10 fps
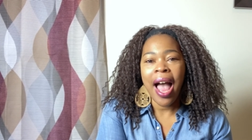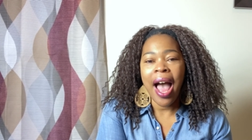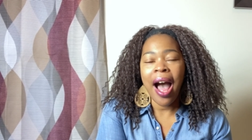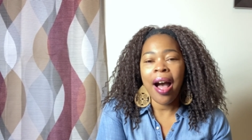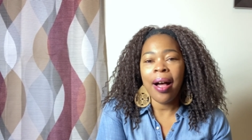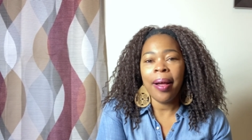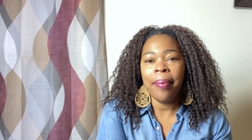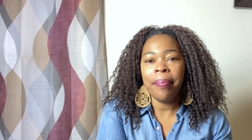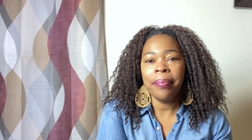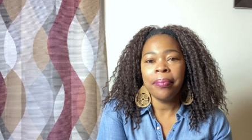
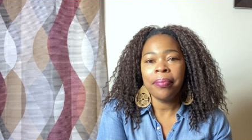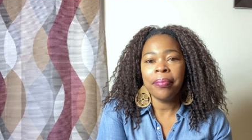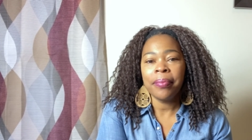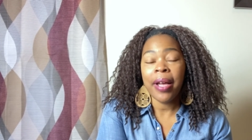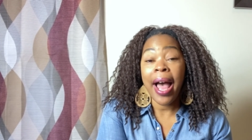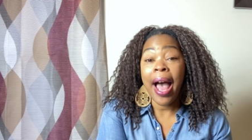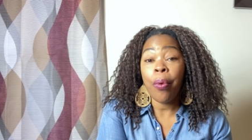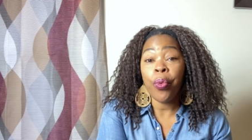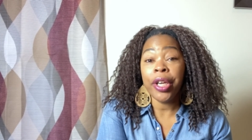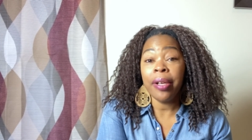um, I
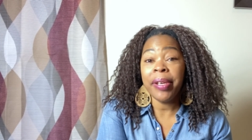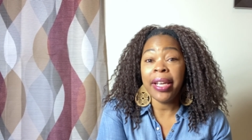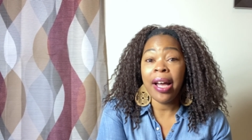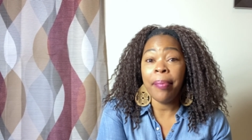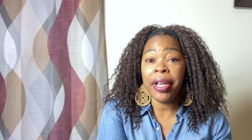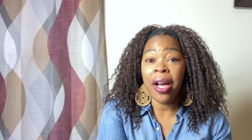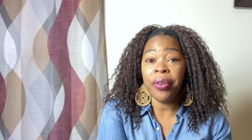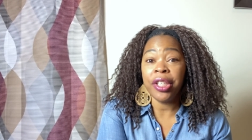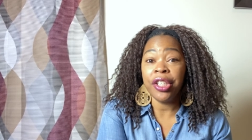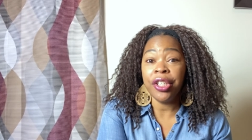will be coming on
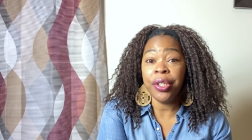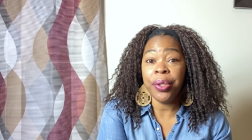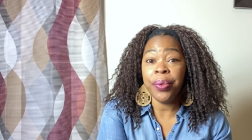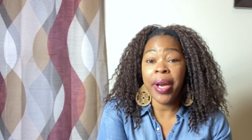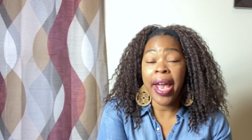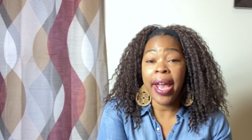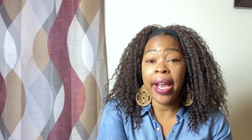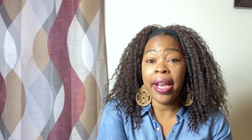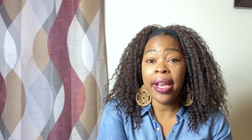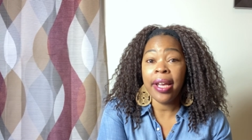to do
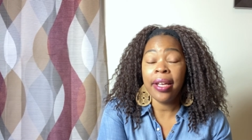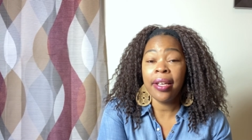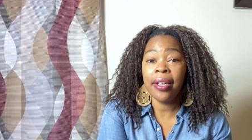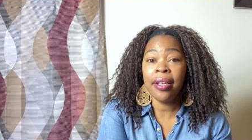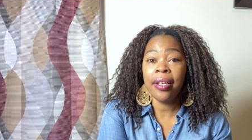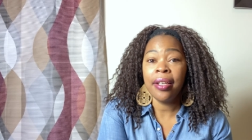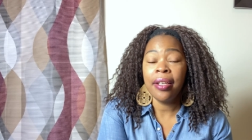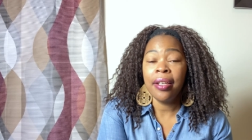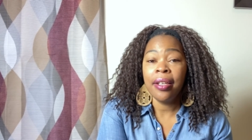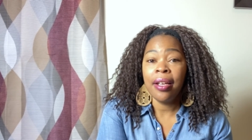a
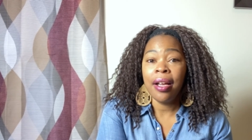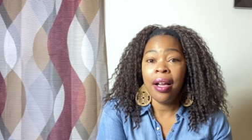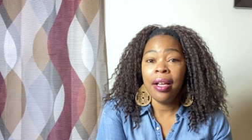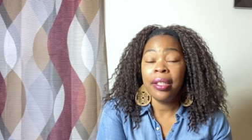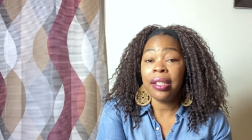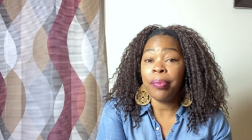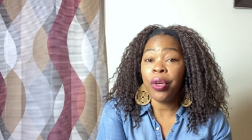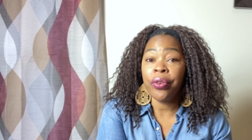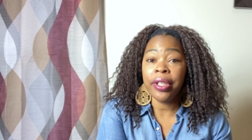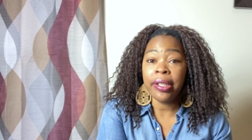some
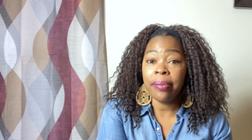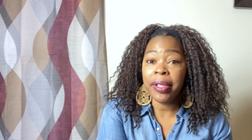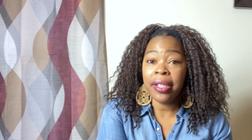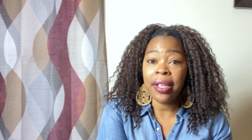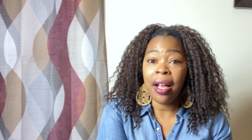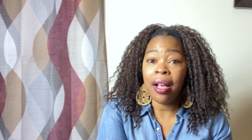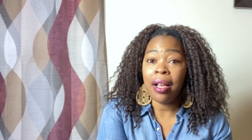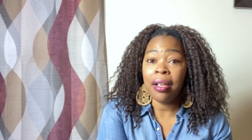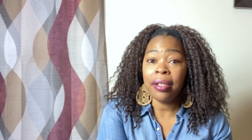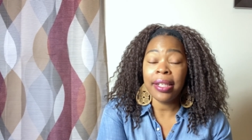Christmas
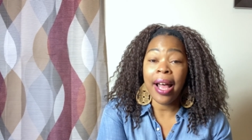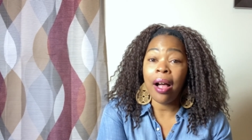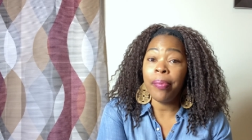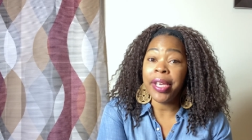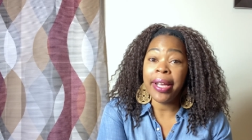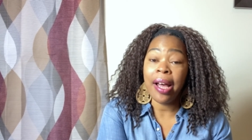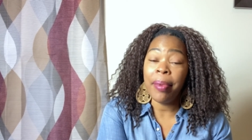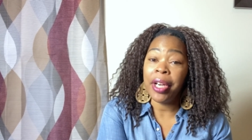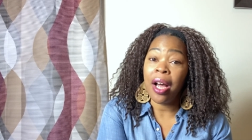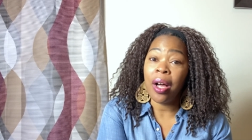songs. I'll be
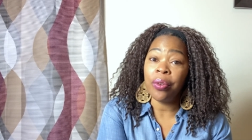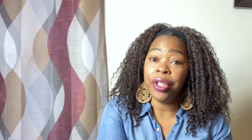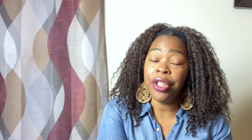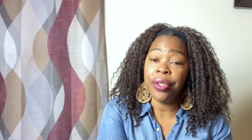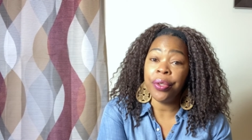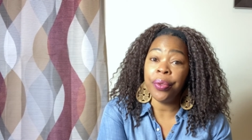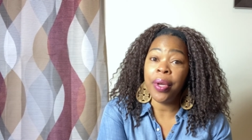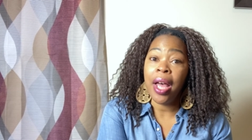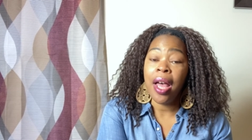coming on to